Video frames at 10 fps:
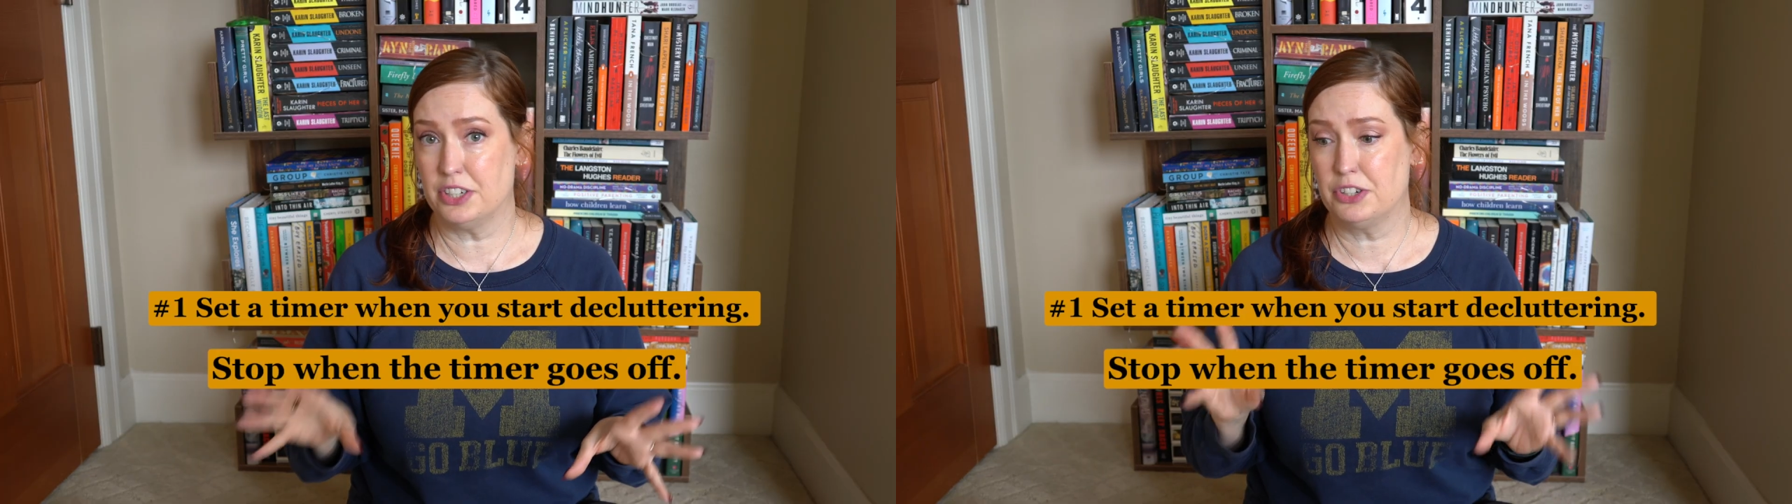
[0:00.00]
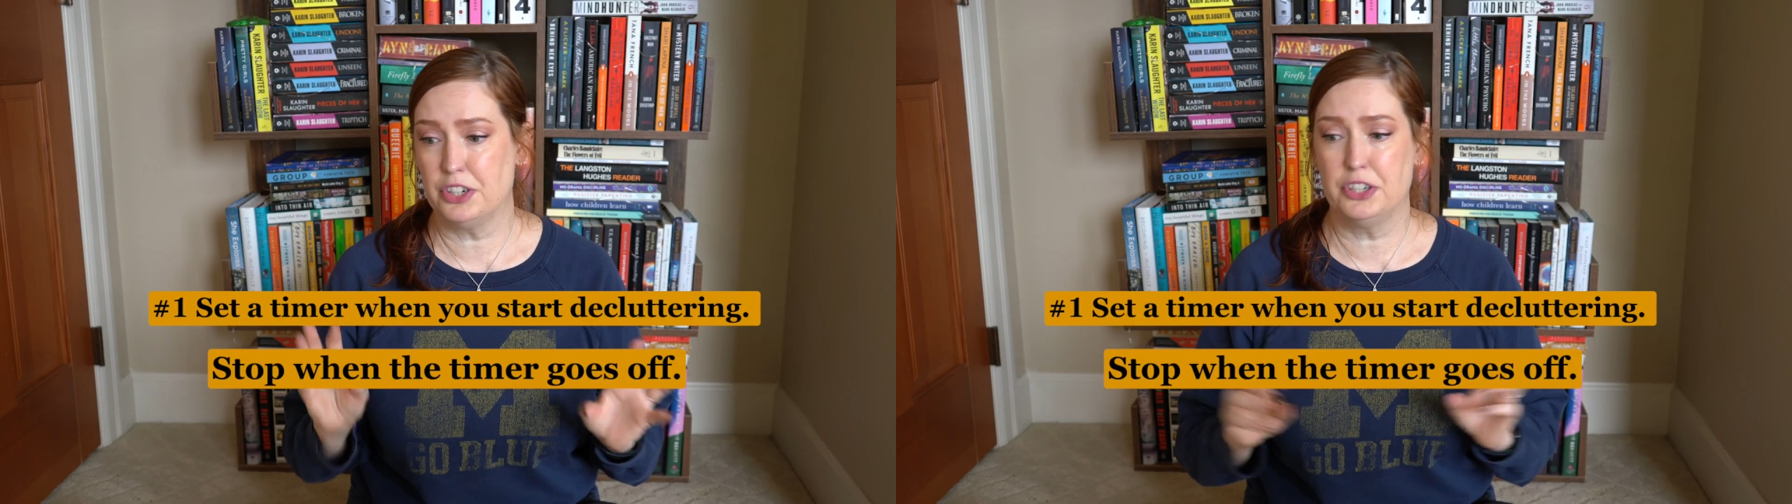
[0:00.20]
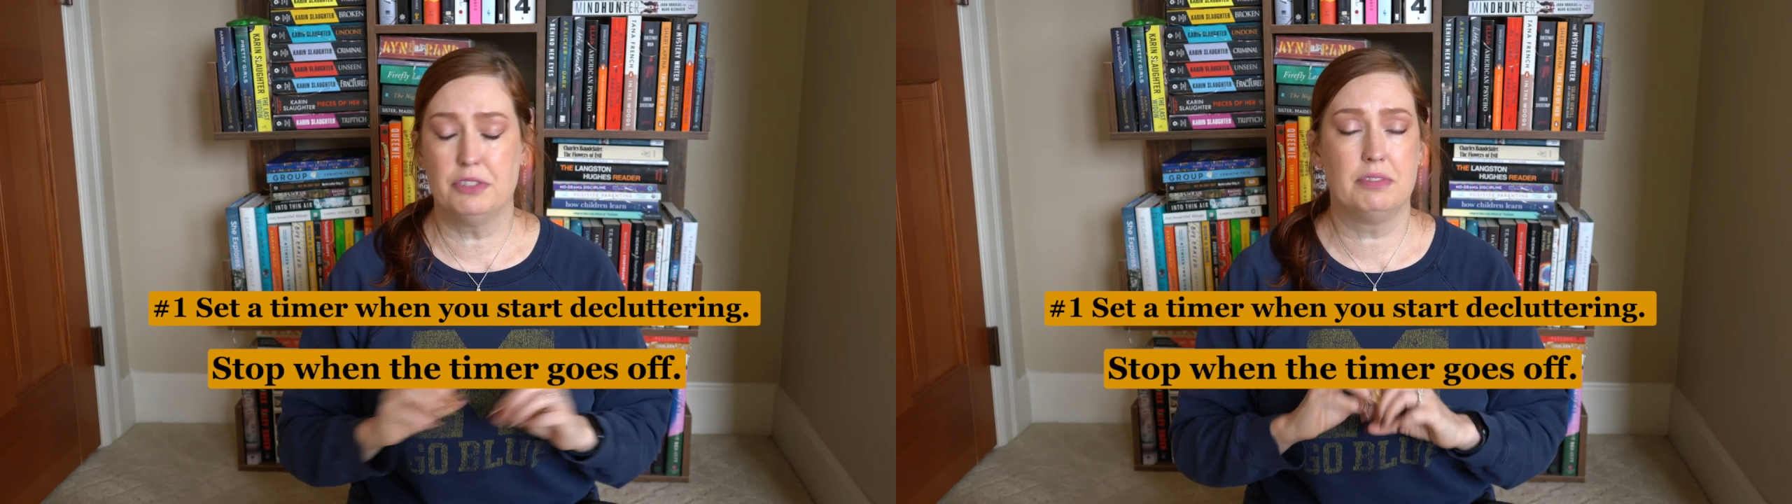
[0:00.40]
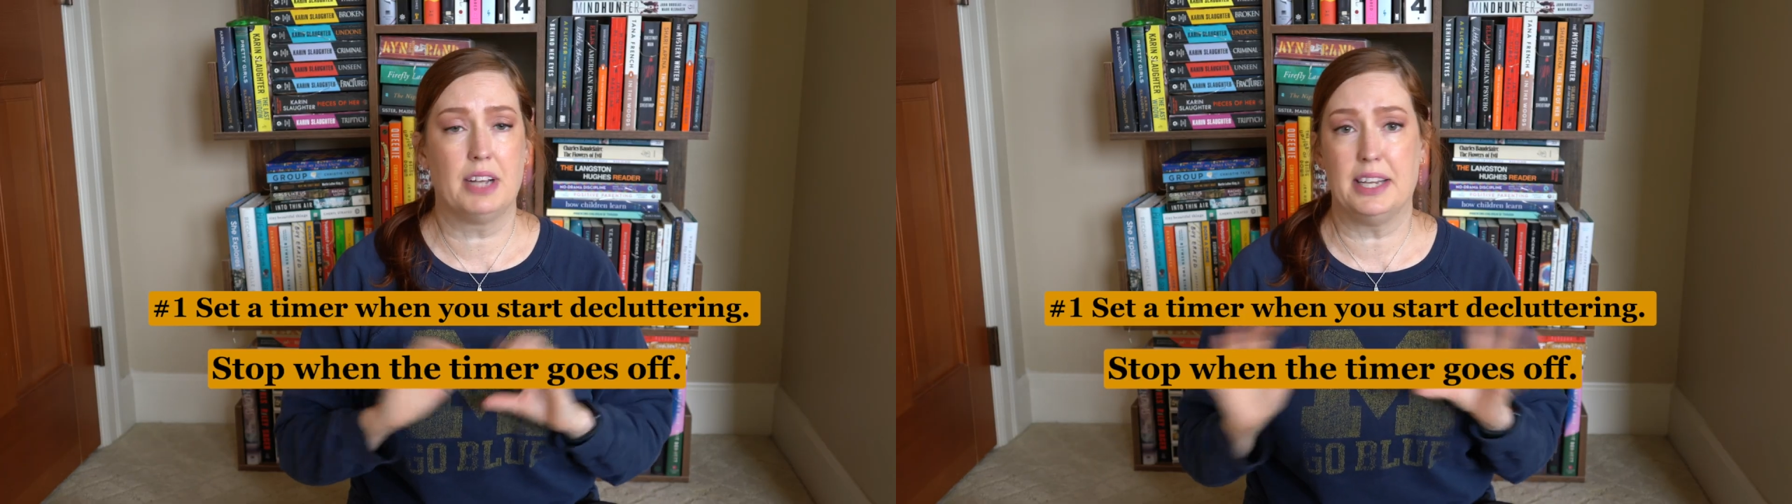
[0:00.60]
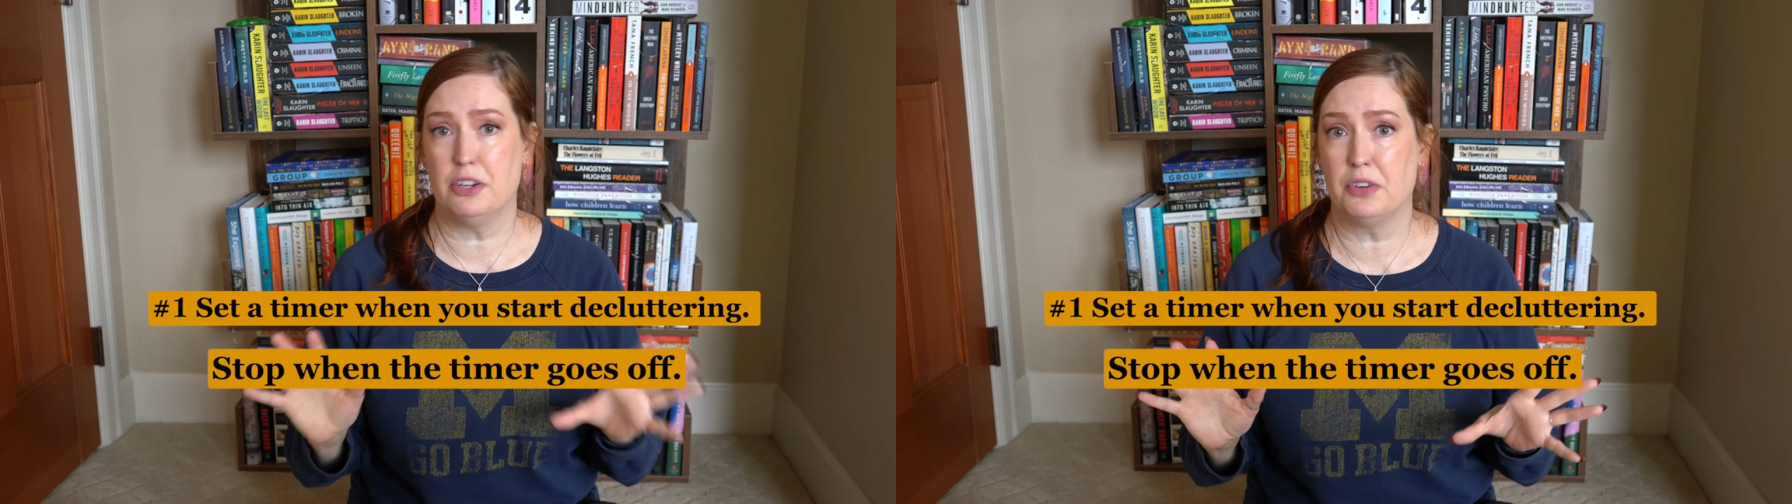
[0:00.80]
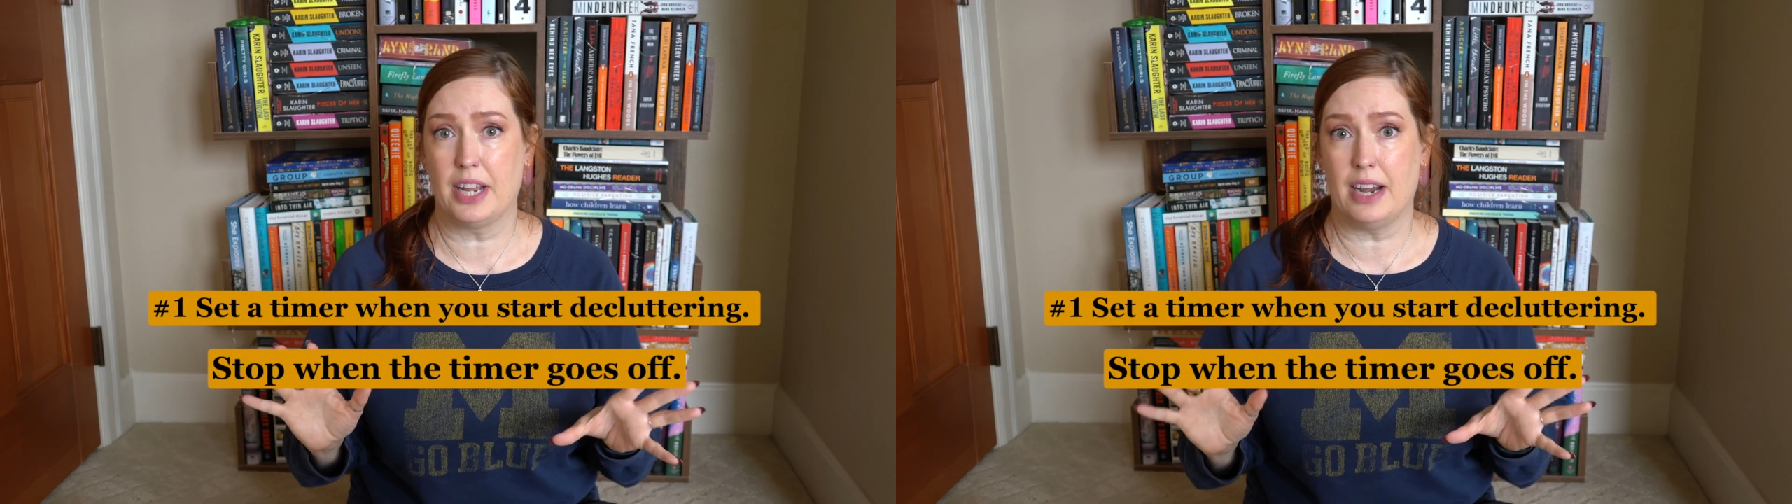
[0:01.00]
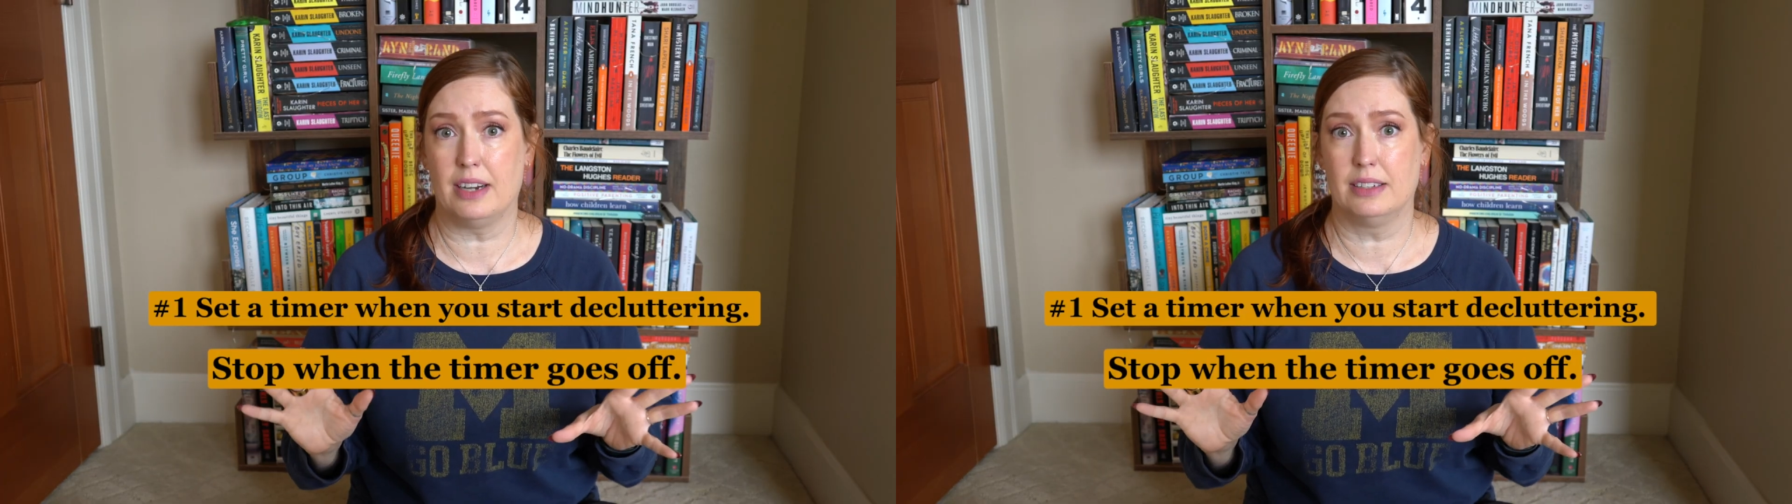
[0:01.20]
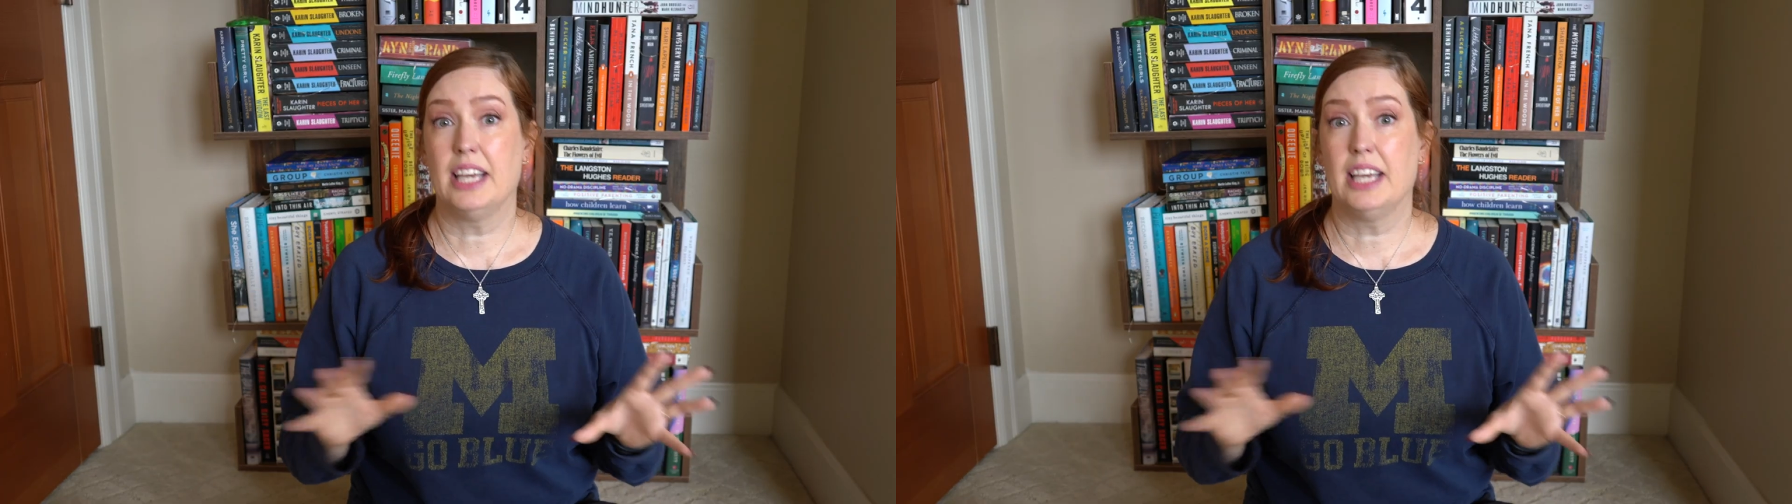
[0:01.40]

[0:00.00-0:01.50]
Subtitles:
a groove, I don't care.